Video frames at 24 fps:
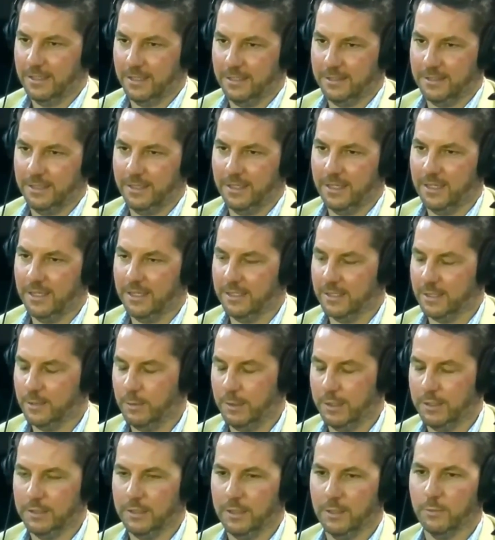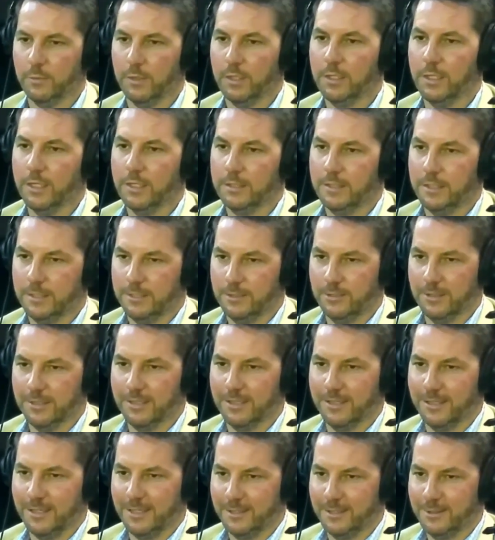Got the experience of the red light district
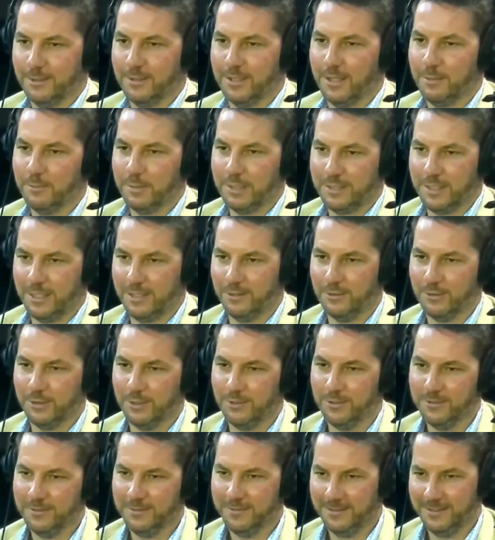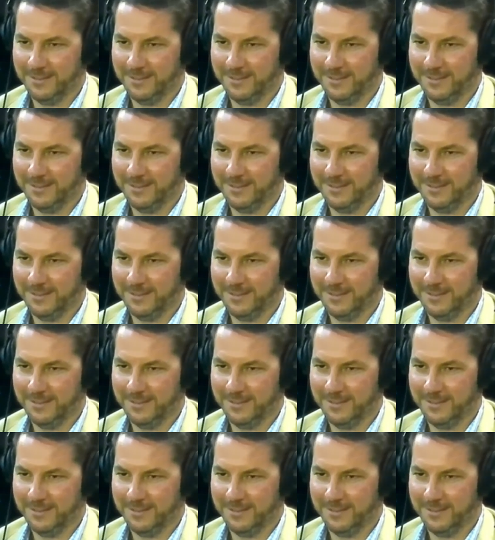in Amsterdam at 10 years old.